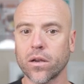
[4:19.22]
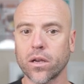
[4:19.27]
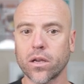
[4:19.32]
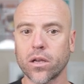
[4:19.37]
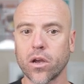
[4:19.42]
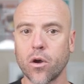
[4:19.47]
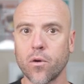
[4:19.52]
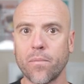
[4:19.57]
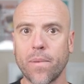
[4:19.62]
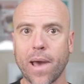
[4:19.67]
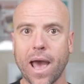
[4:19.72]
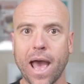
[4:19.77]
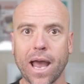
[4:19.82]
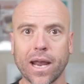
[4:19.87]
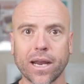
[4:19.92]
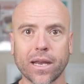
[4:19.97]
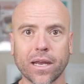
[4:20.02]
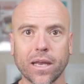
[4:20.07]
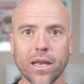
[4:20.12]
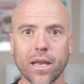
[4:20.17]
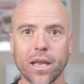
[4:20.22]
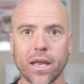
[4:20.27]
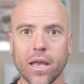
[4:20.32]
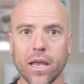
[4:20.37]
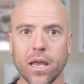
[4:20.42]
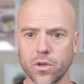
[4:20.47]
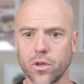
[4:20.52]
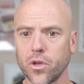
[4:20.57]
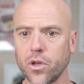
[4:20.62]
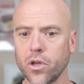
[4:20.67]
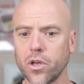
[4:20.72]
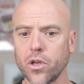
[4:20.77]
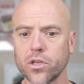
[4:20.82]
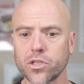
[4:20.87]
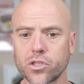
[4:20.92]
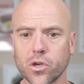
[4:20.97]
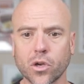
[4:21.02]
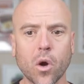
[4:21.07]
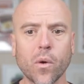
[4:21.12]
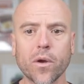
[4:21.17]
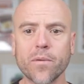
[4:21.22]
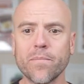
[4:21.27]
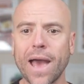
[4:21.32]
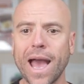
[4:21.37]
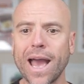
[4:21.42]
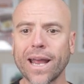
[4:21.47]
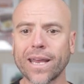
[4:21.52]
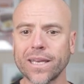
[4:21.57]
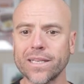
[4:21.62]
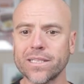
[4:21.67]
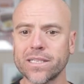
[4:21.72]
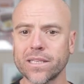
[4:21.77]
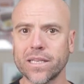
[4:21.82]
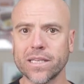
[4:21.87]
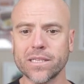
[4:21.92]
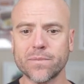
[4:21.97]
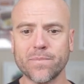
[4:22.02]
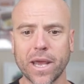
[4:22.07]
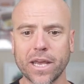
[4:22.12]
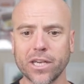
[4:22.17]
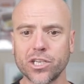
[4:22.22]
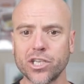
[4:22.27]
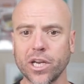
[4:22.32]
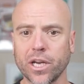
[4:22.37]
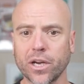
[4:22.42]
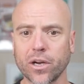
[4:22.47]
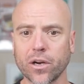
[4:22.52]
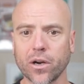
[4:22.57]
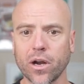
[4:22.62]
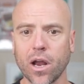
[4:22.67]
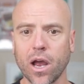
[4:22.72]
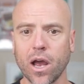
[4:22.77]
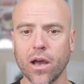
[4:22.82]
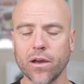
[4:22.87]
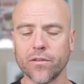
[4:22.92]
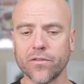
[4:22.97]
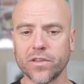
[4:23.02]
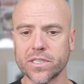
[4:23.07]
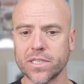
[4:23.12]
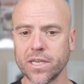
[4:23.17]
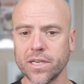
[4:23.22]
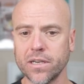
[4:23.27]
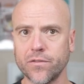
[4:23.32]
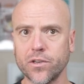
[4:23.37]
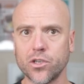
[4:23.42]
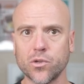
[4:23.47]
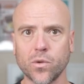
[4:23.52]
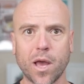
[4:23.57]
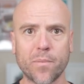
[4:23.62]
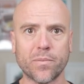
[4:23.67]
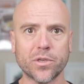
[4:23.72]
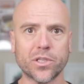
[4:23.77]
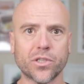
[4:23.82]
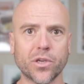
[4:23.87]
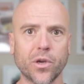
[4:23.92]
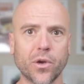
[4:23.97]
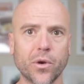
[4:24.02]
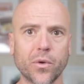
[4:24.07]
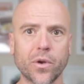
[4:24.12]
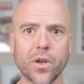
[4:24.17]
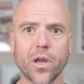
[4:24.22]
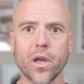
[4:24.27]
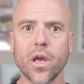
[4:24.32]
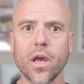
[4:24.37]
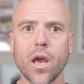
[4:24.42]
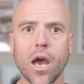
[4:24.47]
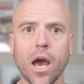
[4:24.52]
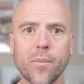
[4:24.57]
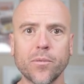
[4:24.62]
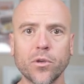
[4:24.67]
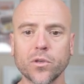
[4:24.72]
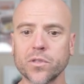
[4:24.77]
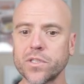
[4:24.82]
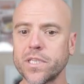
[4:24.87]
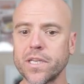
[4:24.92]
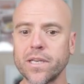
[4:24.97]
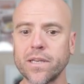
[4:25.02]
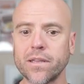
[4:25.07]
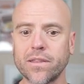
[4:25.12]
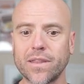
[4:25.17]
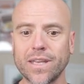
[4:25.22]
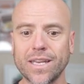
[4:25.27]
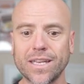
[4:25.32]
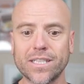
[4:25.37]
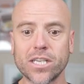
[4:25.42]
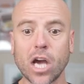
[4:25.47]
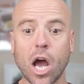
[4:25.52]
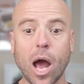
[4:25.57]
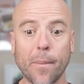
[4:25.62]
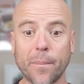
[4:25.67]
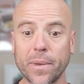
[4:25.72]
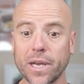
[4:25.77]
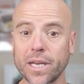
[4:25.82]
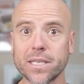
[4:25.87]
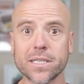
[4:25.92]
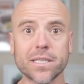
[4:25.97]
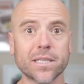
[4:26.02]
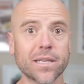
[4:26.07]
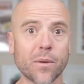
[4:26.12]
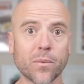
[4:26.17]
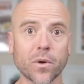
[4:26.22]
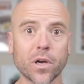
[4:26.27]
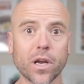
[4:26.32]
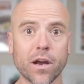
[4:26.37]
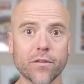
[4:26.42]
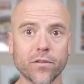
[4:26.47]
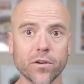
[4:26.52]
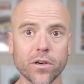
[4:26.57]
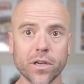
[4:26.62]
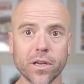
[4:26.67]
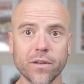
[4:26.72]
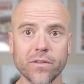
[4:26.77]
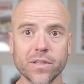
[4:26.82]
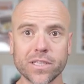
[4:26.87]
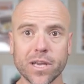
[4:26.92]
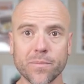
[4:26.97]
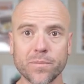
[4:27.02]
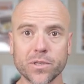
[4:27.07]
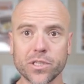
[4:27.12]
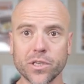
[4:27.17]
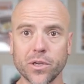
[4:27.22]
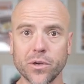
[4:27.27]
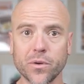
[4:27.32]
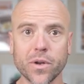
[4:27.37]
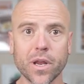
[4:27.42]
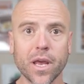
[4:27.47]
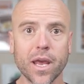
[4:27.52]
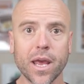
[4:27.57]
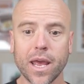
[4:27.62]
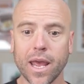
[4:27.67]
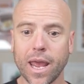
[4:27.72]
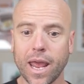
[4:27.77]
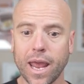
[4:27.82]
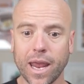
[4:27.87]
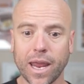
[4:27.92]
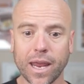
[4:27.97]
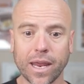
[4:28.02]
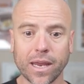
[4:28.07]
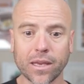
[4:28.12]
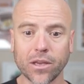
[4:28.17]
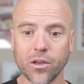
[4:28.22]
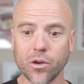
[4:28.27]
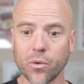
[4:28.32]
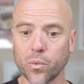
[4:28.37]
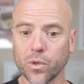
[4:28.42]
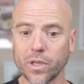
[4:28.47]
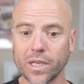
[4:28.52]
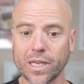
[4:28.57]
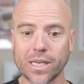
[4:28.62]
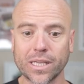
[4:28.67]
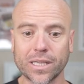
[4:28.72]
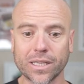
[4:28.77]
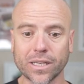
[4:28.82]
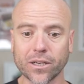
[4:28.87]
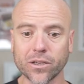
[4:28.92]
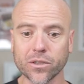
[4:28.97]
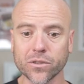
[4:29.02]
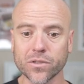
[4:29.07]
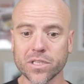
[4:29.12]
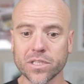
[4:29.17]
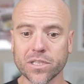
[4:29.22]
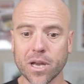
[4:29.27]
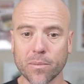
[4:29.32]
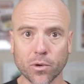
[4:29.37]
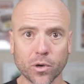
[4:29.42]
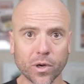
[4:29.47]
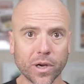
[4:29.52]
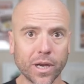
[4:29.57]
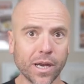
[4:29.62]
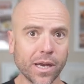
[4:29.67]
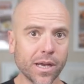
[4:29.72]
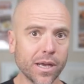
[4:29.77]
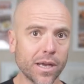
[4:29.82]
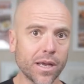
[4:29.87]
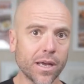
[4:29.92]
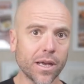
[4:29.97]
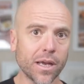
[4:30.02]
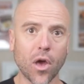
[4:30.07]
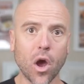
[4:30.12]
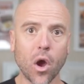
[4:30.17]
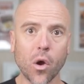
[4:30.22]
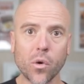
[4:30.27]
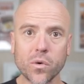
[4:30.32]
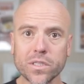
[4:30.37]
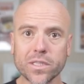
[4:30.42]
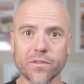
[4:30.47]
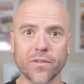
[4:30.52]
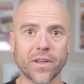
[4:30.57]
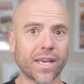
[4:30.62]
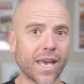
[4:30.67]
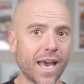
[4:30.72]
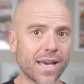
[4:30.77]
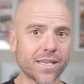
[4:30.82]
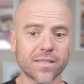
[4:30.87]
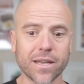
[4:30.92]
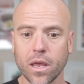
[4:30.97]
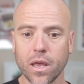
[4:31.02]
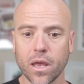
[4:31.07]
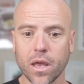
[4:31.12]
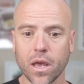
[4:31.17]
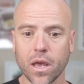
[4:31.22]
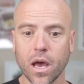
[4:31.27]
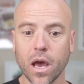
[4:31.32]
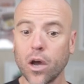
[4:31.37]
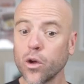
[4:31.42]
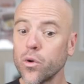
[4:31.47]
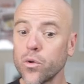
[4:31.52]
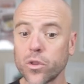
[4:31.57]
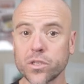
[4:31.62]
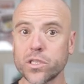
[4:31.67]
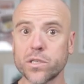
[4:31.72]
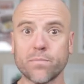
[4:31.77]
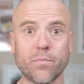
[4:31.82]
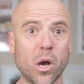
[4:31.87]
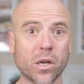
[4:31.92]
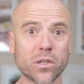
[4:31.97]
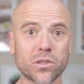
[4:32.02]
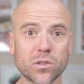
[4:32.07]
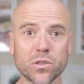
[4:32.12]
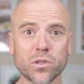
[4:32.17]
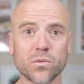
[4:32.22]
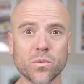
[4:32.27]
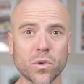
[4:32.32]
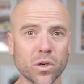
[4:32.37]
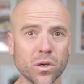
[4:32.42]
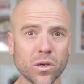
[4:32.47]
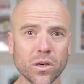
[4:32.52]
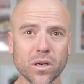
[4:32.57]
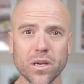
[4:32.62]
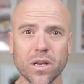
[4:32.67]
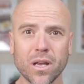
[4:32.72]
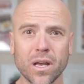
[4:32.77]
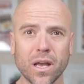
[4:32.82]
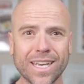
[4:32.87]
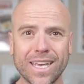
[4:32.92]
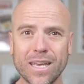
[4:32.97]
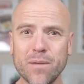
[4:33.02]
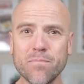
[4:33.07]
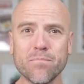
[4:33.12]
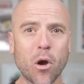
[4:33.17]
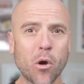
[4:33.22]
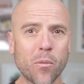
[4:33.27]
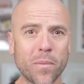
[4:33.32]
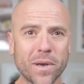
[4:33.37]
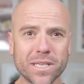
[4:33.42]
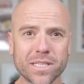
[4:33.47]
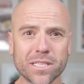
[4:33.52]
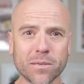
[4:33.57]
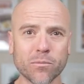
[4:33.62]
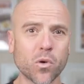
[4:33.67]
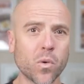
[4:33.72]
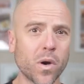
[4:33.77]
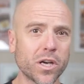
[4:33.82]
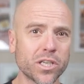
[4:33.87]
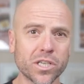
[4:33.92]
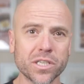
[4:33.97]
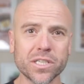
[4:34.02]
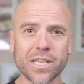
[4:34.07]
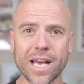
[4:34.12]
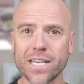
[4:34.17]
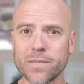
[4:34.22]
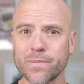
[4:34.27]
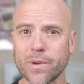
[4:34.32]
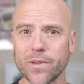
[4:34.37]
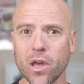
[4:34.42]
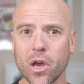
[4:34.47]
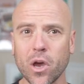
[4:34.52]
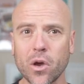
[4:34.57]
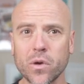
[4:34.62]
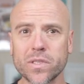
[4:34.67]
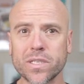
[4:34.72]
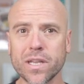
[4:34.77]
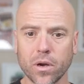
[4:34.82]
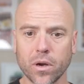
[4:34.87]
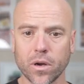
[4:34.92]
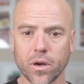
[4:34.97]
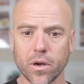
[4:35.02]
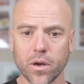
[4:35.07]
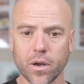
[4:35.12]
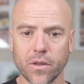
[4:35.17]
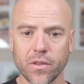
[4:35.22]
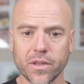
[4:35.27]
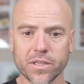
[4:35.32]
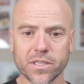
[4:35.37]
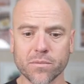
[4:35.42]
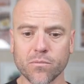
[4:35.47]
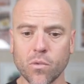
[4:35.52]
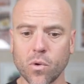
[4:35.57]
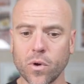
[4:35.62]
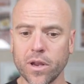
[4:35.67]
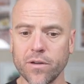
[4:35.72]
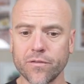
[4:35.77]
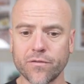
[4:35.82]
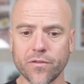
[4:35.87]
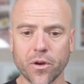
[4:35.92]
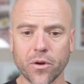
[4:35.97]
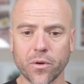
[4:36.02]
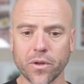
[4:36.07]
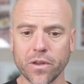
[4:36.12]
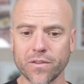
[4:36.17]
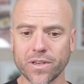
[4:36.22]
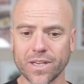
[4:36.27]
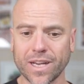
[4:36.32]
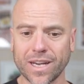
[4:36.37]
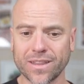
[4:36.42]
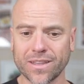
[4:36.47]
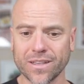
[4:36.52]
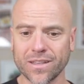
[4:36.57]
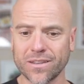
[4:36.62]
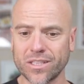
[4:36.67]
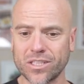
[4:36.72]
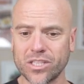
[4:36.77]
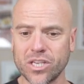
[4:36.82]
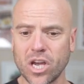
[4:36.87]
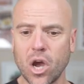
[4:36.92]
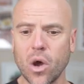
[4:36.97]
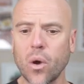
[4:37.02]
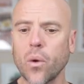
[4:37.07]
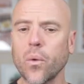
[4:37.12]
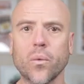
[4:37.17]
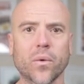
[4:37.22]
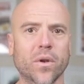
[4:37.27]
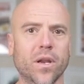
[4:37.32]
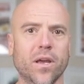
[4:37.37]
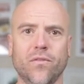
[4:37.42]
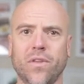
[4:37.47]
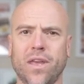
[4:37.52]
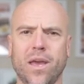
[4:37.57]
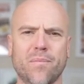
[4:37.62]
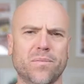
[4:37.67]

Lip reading: go back. So going back into this page here of this individual episode, you'll see the topics that were covered in this episode, a really clear summary, the host and the guest, who the sponsors were, key moments, some questions asked by the host, then some more info, even like the tone of the